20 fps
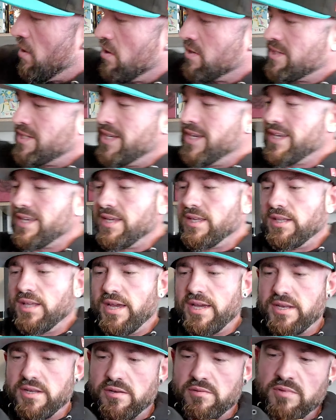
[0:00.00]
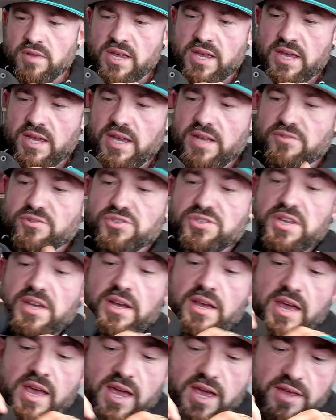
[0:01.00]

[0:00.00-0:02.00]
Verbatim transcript: articulated. Interesting.